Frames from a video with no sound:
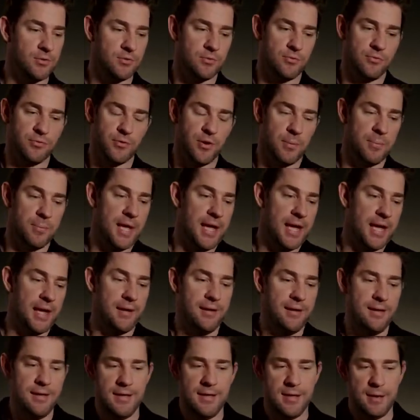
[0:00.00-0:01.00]
from
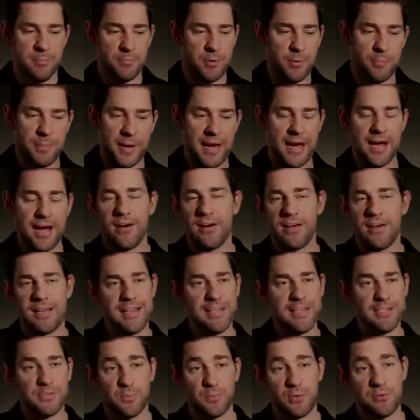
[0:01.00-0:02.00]
a
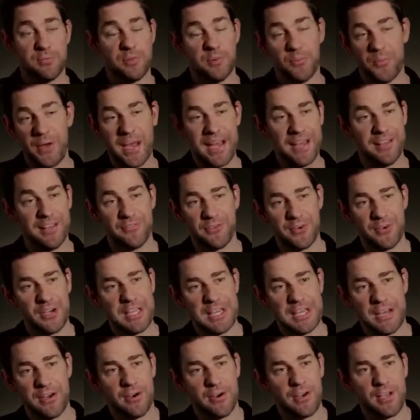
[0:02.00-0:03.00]
preparedness, we've been waiting for a
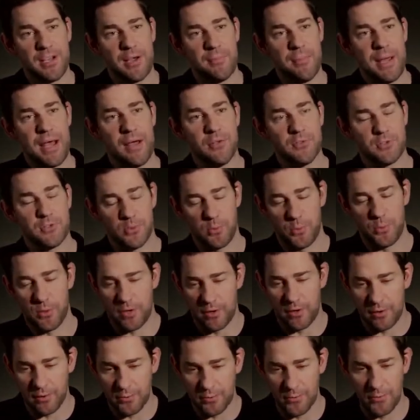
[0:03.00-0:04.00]
year to come out, so
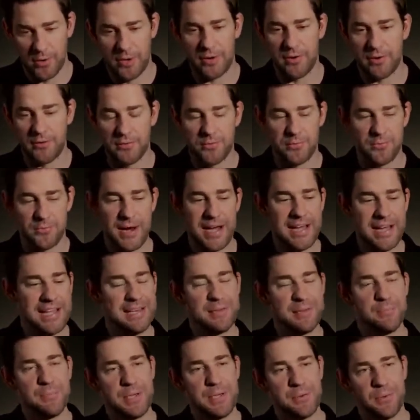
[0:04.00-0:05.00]
we're ready
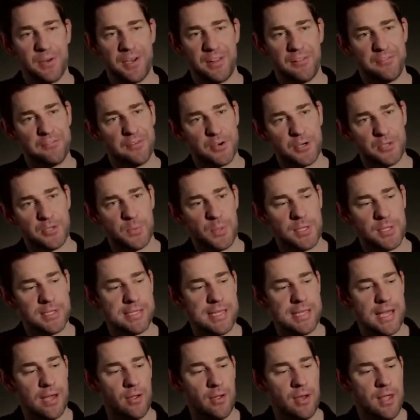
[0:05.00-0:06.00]
to be one of the first
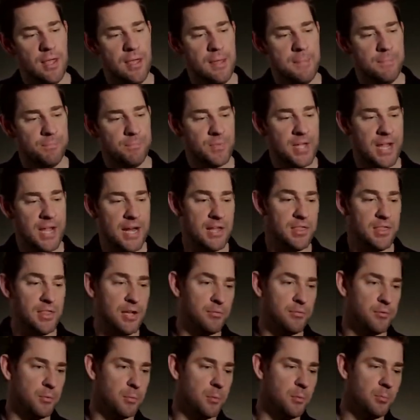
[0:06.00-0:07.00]
ones out. And I
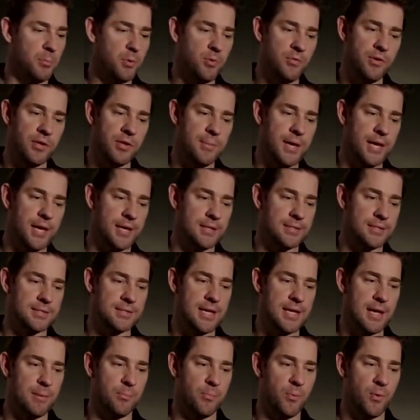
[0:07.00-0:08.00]
think from a movie making
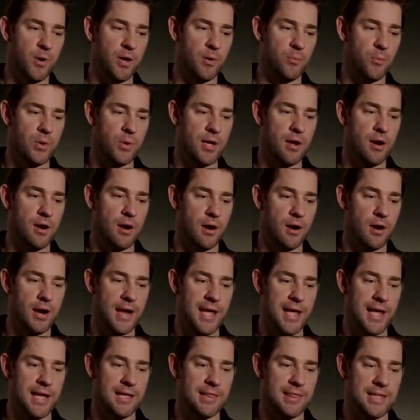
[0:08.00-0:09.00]
standpoint, we are
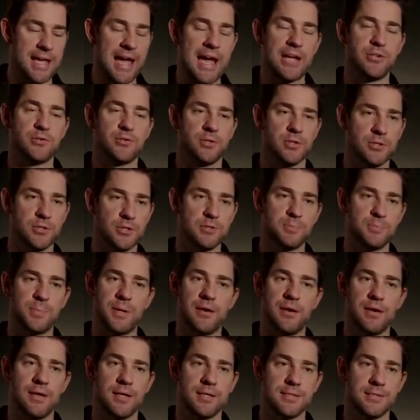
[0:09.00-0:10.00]
a theatrical
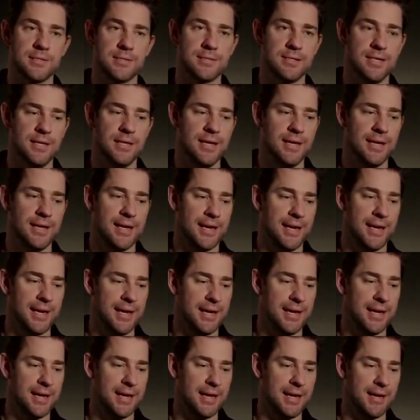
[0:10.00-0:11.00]
experience
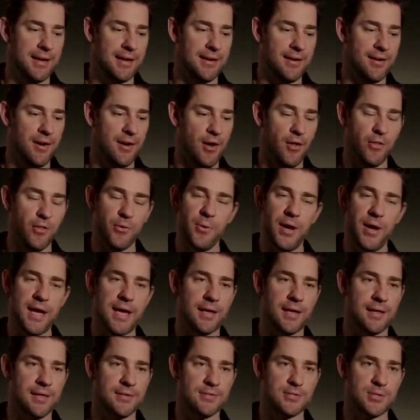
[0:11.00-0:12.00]
all the
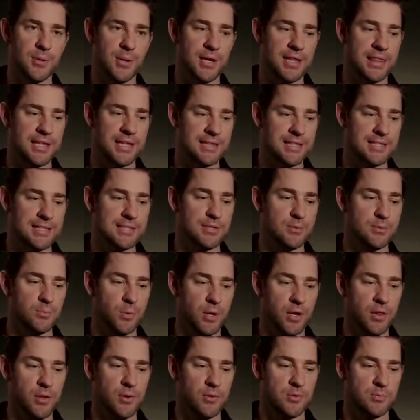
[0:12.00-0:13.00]
way. And so I think this is
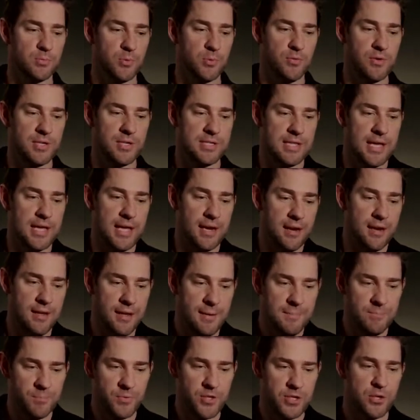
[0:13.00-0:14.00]
one of those movies that
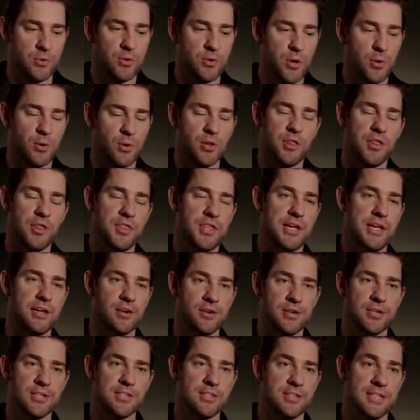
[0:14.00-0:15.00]
you go to the
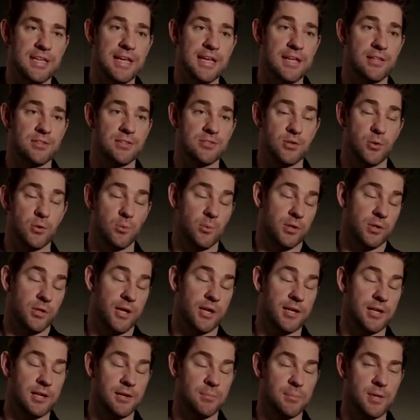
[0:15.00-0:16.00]
theater to see, and so we're
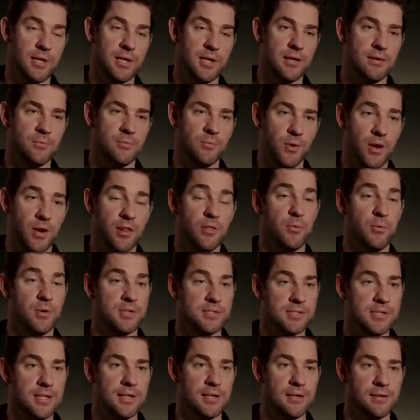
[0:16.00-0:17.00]
lucky to be one of the
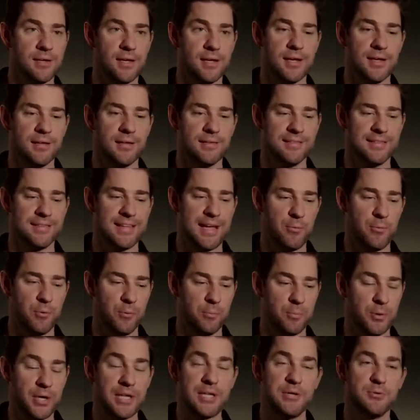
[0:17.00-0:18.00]
ones that that will
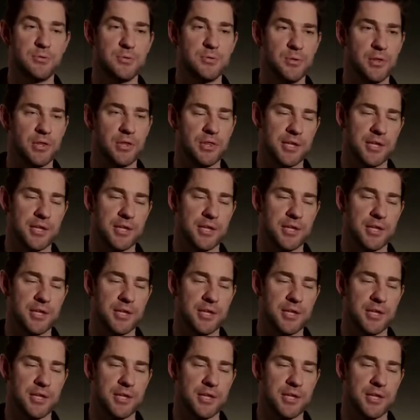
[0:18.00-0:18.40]
bring you to the